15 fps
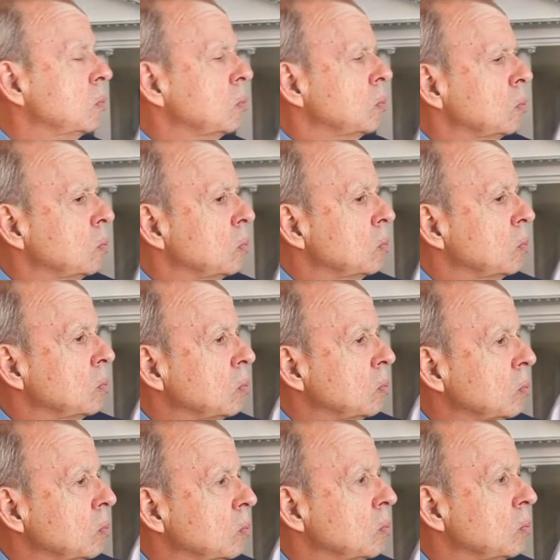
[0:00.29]

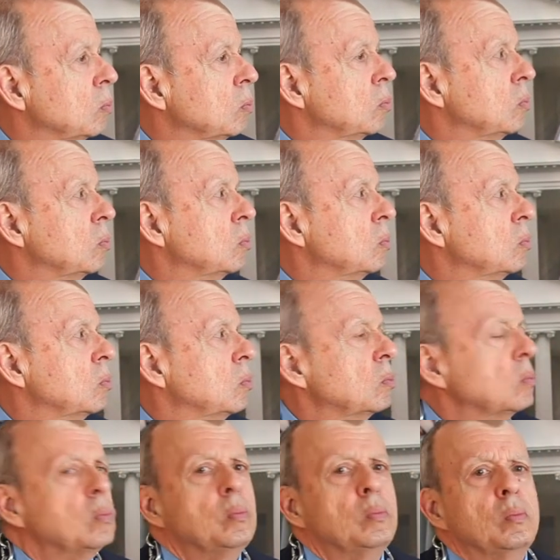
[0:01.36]

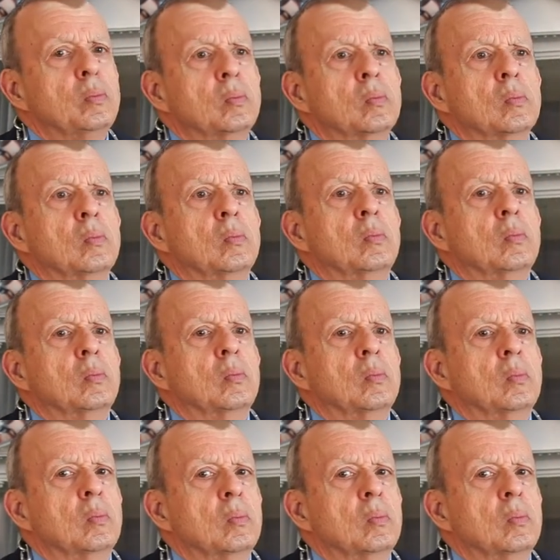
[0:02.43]
(silent)